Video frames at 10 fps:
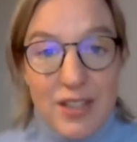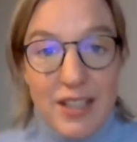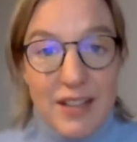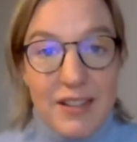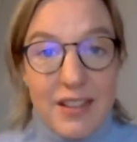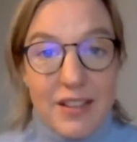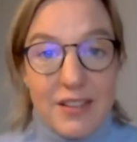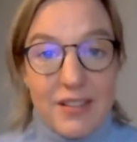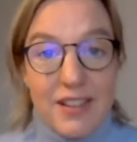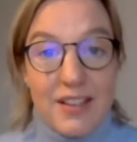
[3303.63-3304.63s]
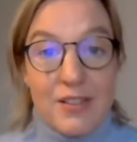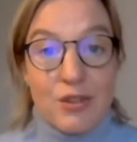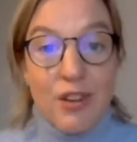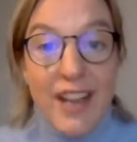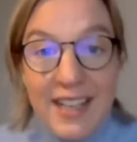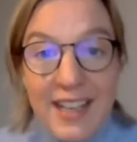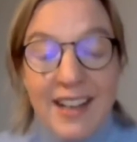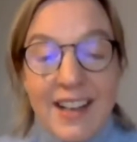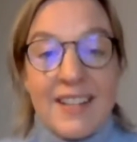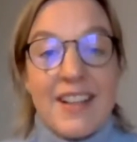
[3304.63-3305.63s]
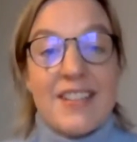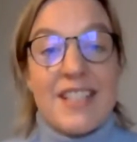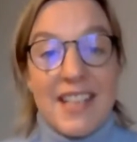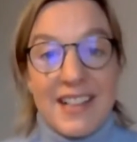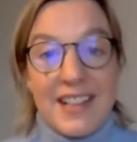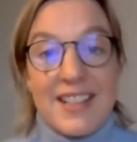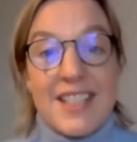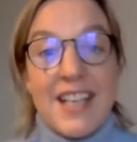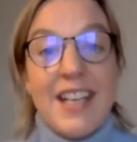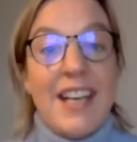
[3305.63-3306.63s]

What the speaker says: their training and their skills.